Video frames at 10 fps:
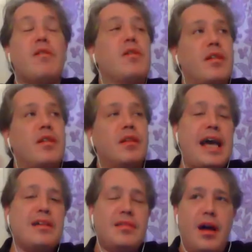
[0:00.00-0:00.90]
The
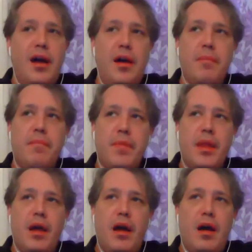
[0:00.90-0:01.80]
last time
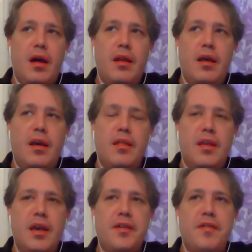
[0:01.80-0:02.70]
on
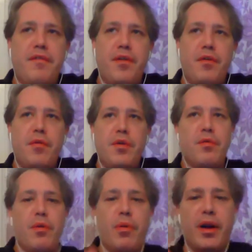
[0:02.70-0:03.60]
the interview, you
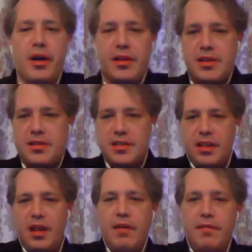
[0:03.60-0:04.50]
were wearing these
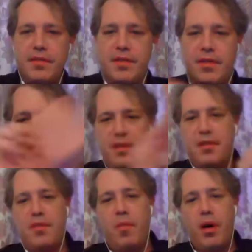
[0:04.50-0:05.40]
gloves,
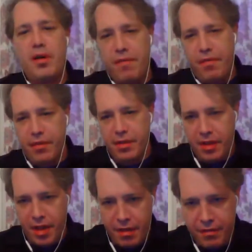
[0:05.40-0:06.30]
these wonderful
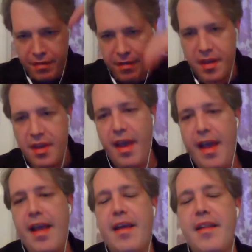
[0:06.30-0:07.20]
gloves,
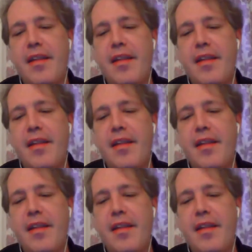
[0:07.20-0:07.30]
and